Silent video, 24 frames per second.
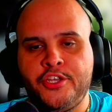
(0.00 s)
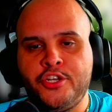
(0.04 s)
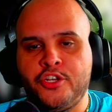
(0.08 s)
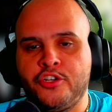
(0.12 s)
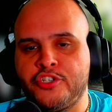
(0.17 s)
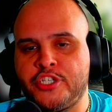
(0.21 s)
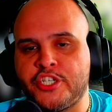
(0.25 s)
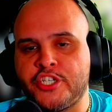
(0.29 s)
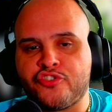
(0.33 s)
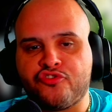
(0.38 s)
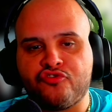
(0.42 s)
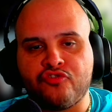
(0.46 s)

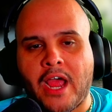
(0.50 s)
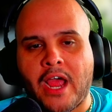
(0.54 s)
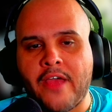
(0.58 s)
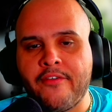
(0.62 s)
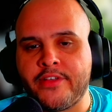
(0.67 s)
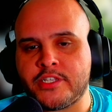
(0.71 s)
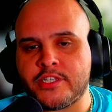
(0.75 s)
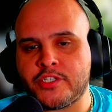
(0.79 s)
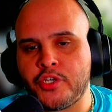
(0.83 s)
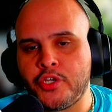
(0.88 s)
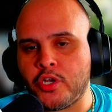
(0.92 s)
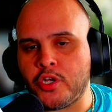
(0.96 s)
just
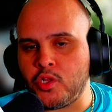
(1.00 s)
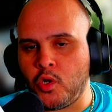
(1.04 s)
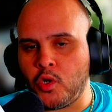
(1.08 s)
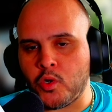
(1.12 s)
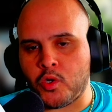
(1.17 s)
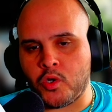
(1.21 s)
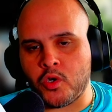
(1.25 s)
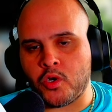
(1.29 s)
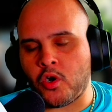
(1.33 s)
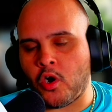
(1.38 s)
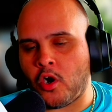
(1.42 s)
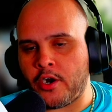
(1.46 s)
driving to your
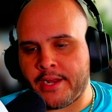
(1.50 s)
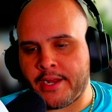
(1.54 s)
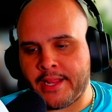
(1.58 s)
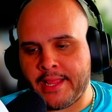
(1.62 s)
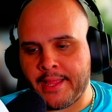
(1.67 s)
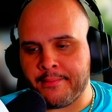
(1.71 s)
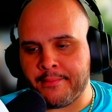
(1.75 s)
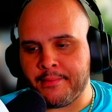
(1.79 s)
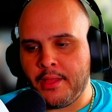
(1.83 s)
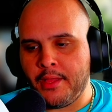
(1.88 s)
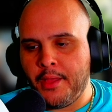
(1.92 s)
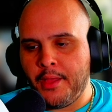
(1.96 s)
local card
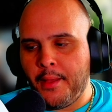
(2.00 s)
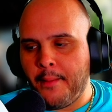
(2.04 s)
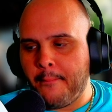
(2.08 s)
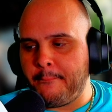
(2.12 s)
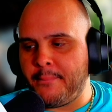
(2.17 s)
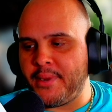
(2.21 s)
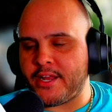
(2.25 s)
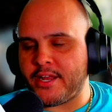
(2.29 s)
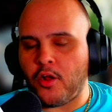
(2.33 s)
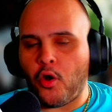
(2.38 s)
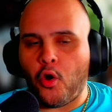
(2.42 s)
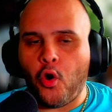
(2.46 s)
game.
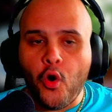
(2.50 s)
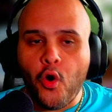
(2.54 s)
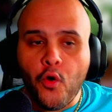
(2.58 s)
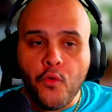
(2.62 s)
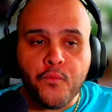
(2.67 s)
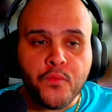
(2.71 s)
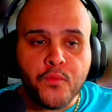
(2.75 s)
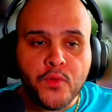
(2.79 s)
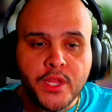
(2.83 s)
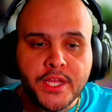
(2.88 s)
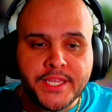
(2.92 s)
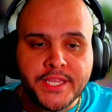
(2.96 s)
But
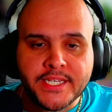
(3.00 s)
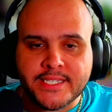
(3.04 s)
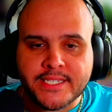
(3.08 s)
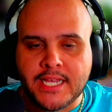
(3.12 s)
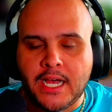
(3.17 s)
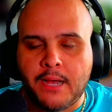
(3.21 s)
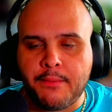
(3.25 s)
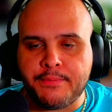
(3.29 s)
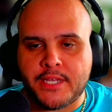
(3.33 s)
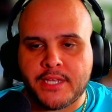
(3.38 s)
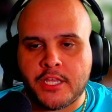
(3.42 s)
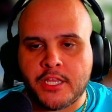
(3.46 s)
hopefully this
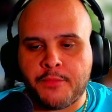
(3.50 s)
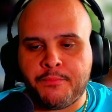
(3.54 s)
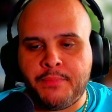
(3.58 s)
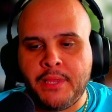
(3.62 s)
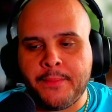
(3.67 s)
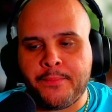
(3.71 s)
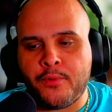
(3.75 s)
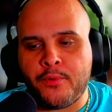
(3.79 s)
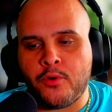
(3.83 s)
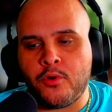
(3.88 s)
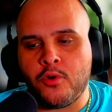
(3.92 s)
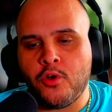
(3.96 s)
helps other
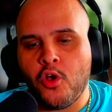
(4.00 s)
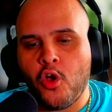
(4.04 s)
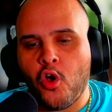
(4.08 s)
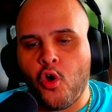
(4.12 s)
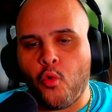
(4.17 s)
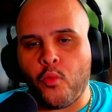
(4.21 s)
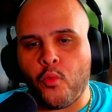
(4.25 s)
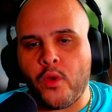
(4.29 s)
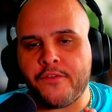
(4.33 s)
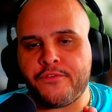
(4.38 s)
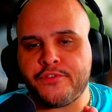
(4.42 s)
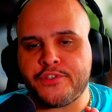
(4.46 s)
people.
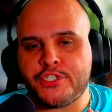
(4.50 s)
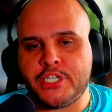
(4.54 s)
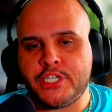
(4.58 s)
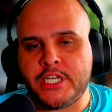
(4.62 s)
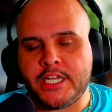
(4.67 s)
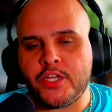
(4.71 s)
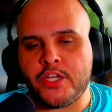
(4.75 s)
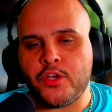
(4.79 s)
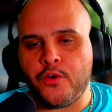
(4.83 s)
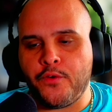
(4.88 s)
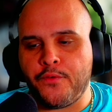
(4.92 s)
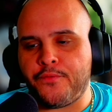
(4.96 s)
With
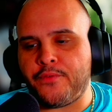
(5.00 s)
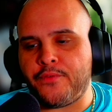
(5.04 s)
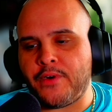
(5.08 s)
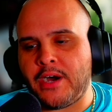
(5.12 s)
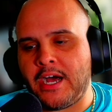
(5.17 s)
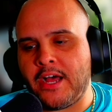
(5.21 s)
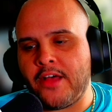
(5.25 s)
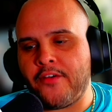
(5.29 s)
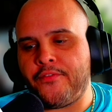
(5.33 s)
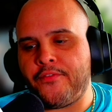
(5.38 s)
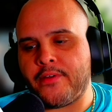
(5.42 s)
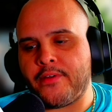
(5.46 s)
GDO
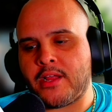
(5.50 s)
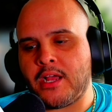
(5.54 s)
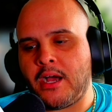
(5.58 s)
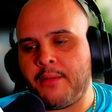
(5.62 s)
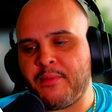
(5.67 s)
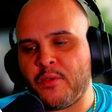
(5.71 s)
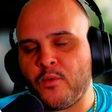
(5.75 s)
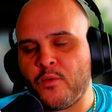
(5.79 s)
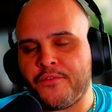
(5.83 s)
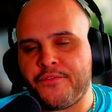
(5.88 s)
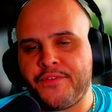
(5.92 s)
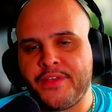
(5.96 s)
5
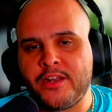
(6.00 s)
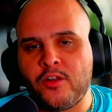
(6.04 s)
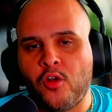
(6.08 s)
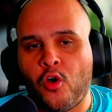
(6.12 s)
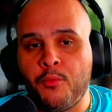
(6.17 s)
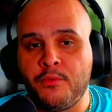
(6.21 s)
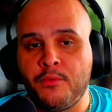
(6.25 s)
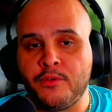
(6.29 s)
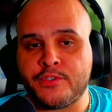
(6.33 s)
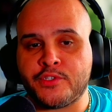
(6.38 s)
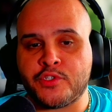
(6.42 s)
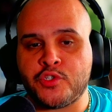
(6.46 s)
coming within
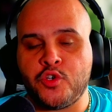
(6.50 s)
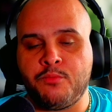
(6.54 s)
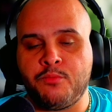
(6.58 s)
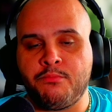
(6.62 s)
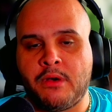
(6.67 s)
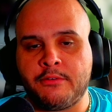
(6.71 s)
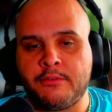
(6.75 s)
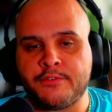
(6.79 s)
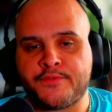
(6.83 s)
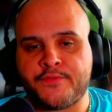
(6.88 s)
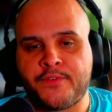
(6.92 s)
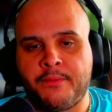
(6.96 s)
almost 2
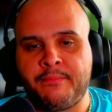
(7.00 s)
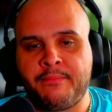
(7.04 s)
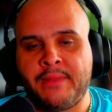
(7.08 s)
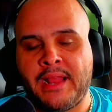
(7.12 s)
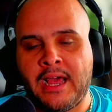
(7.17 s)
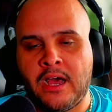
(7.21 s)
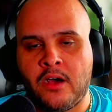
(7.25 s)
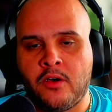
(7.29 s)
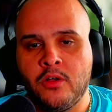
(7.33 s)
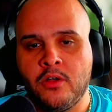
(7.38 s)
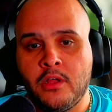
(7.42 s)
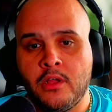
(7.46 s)
months from
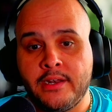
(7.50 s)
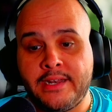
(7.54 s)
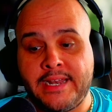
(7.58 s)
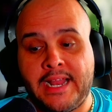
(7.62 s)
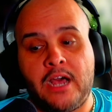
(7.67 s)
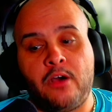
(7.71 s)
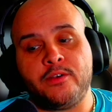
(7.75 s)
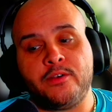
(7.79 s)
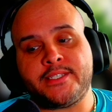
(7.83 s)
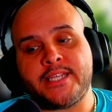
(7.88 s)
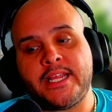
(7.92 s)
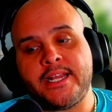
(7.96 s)
now.
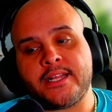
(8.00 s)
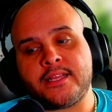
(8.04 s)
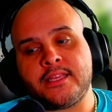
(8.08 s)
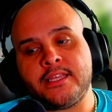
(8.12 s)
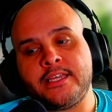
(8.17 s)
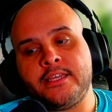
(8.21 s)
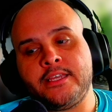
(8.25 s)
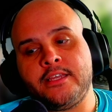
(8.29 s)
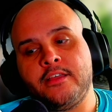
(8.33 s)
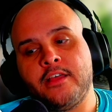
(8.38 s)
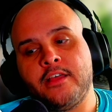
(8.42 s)
Now it's technically,